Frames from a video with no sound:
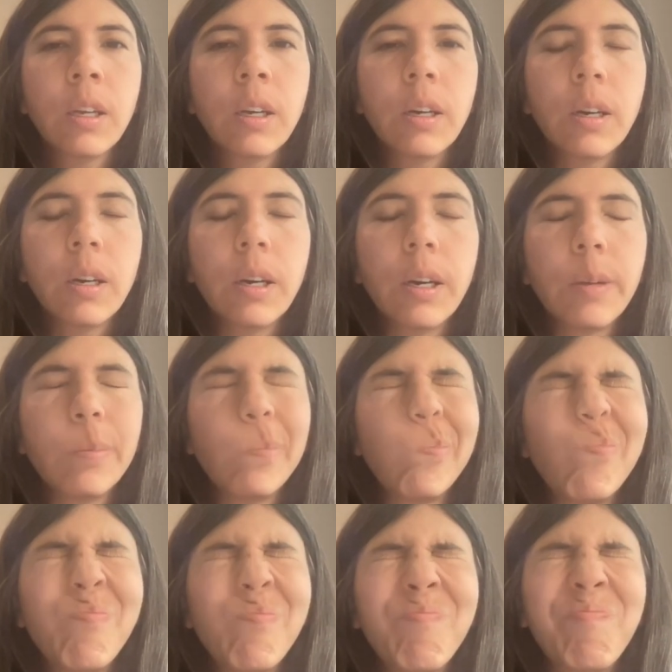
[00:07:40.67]
I'm
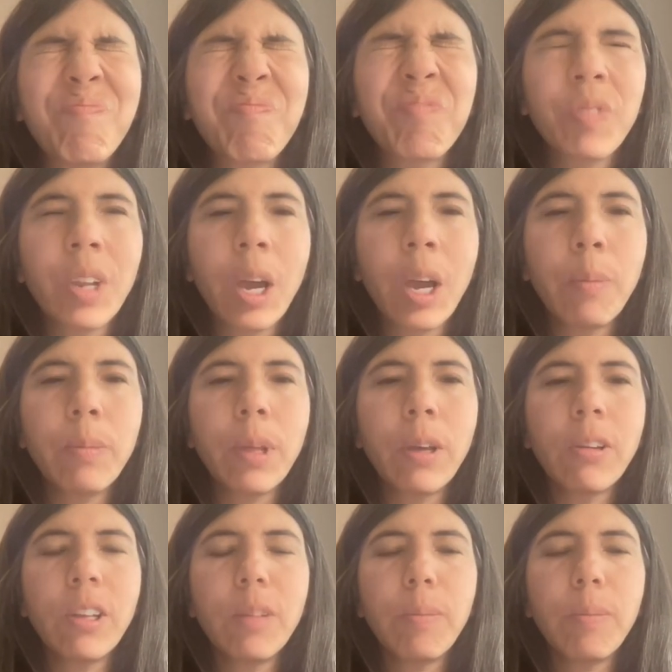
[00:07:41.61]

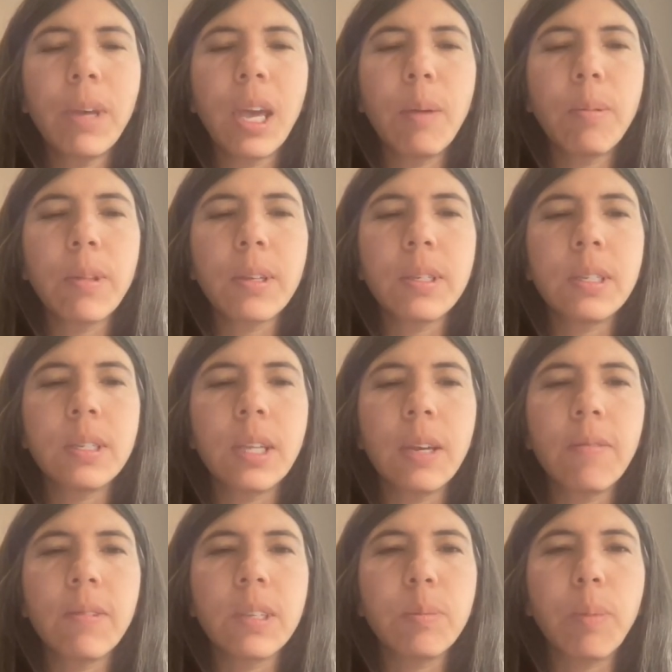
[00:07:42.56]
not going to be able to
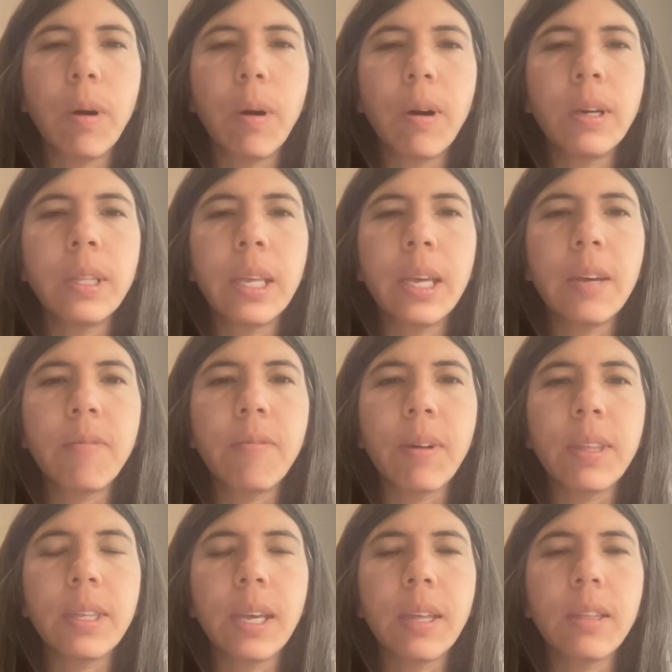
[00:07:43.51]
save this pawn if I
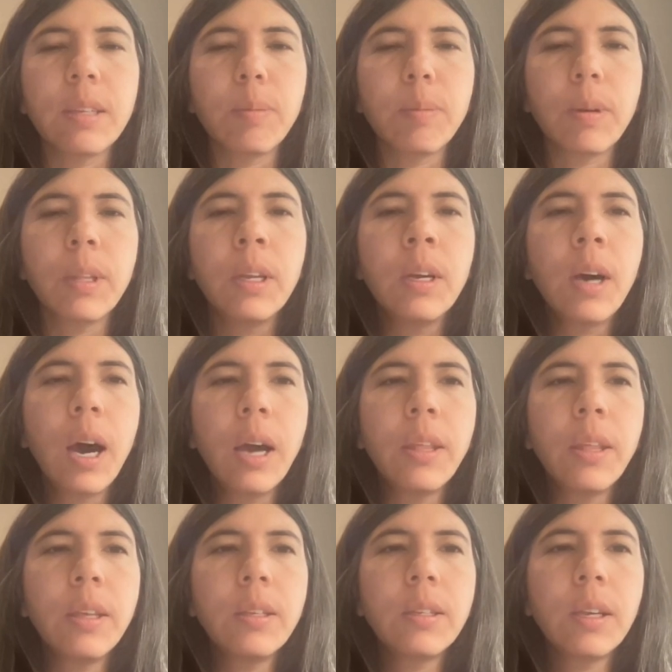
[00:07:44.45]
take this pawn. I
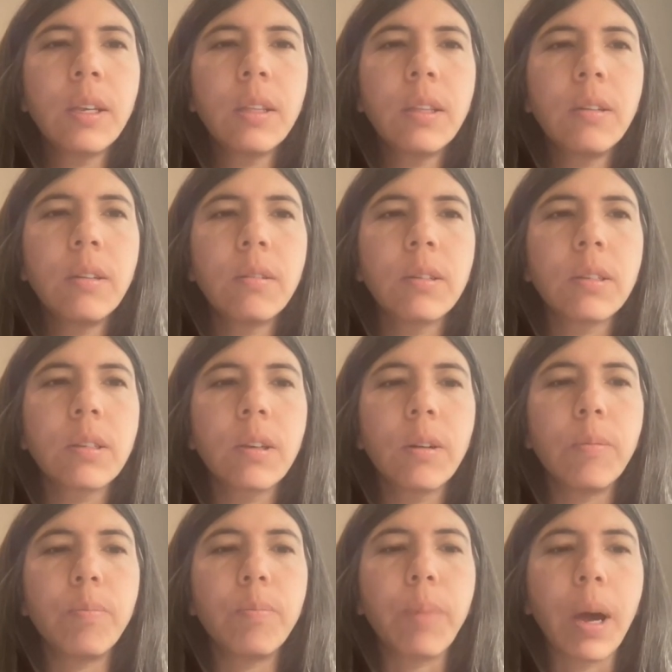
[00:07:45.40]
decided to just
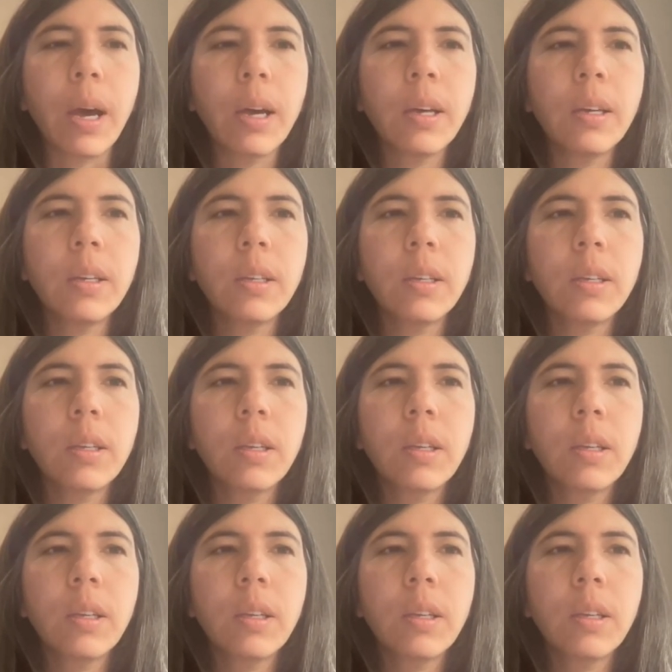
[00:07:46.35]
go back,